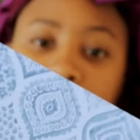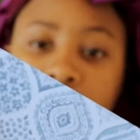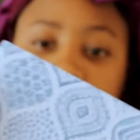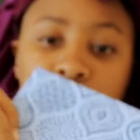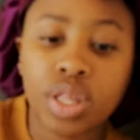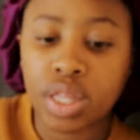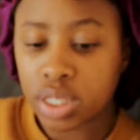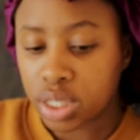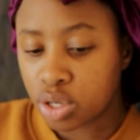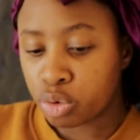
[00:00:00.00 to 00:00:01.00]
And it's got
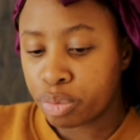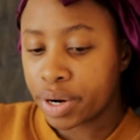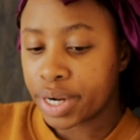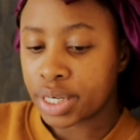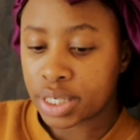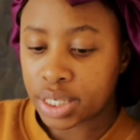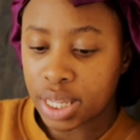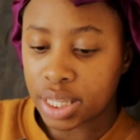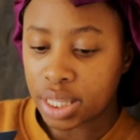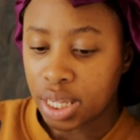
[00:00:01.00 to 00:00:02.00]
this little print,
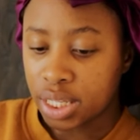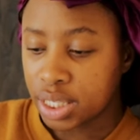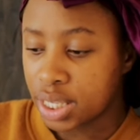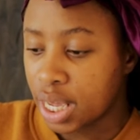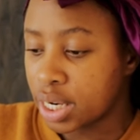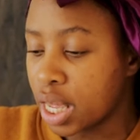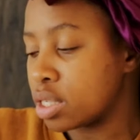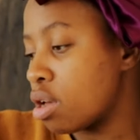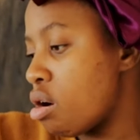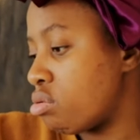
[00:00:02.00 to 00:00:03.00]
and then the inside has
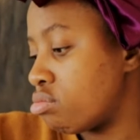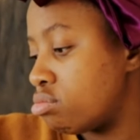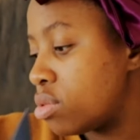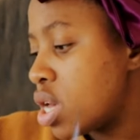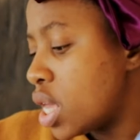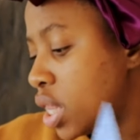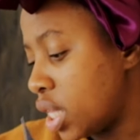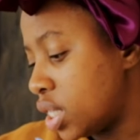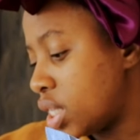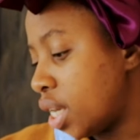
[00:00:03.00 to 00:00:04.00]
the
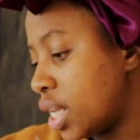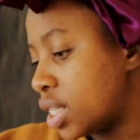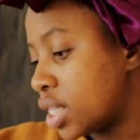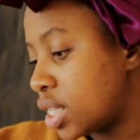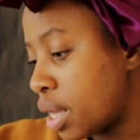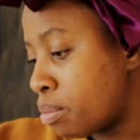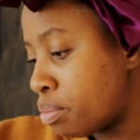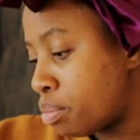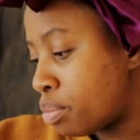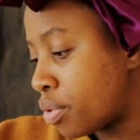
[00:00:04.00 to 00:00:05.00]
same
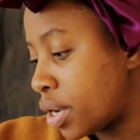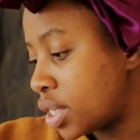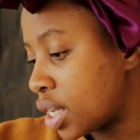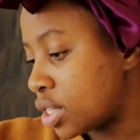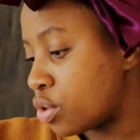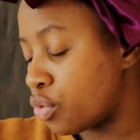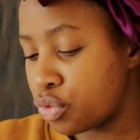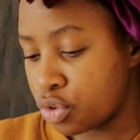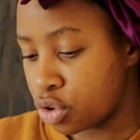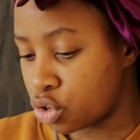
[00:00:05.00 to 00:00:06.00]
print as the
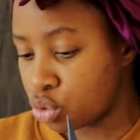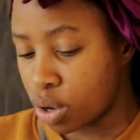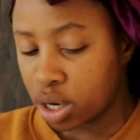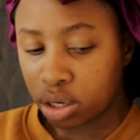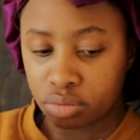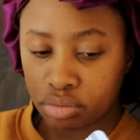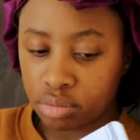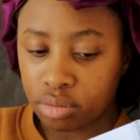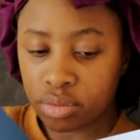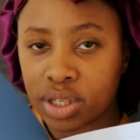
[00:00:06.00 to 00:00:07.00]
first one.
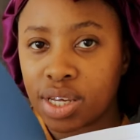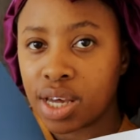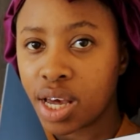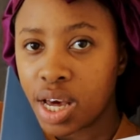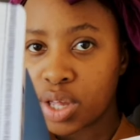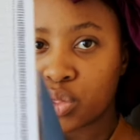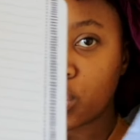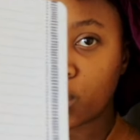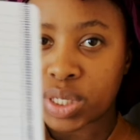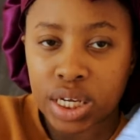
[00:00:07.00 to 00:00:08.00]
I thought
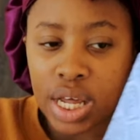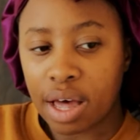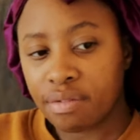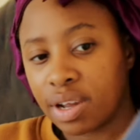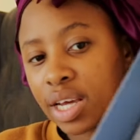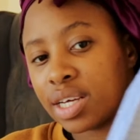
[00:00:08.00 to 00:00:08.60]
it was gonna have like